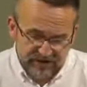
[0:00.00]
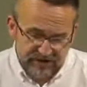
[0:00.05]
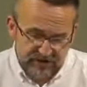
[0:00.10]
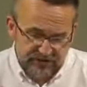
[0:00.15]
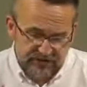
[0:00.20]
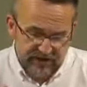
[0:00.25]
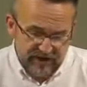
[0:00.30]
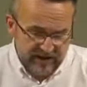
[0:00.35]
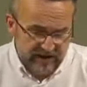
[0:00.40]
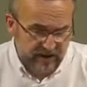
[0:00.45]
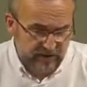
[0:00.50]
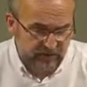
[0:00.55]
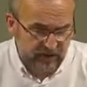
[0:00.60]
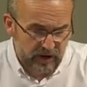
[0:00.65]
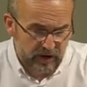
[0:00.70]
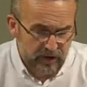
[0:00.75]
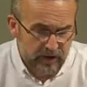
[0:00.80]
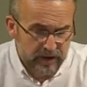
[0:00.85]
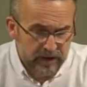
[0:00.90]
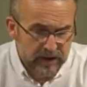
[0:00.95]
us to think
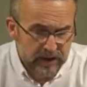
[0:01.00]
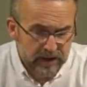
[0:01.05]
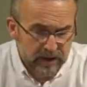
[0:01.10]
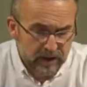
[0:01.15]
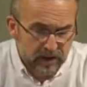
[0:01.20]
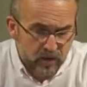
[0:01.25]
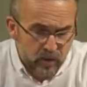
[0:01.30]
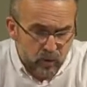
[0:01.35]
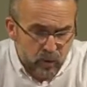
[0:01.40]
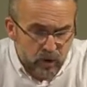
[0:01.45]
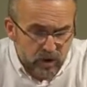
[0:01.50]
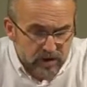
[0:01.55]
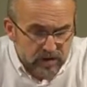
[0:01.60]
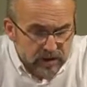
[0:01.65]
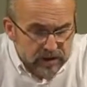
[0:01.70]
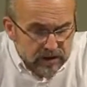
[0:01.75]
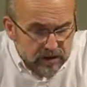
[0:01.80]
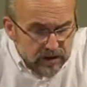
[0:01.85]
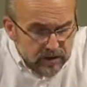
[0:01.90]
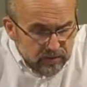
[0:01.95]
about what
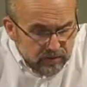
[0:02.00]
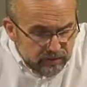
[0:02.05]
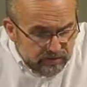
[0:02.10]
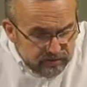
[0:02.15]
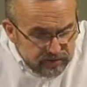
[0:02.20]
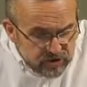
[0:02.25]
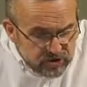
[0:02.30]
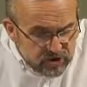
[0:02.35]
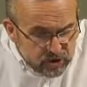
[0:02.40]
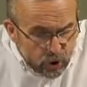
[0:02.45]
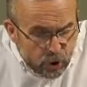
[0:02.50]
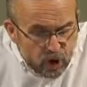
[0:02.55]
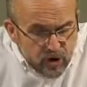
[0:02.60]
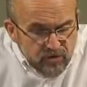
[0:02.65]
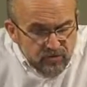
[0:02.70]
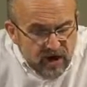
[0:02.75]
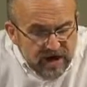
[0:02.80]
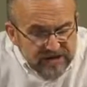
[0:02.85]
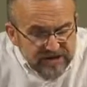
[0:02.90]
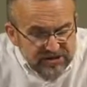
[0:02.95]

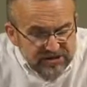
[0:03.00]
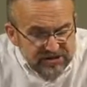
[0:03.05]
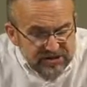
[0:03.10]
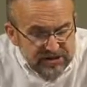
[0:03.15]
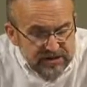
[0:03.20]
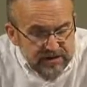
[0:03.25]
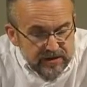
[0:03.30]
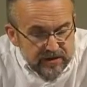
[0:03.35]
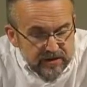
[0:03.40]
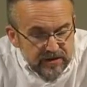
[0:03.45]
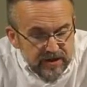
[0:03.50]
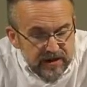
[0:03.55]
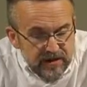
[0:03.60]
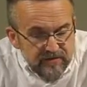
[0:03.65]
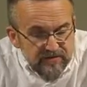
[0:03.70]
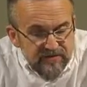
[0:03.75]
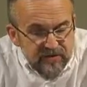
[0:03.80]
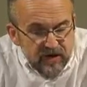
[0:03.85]
John writes here in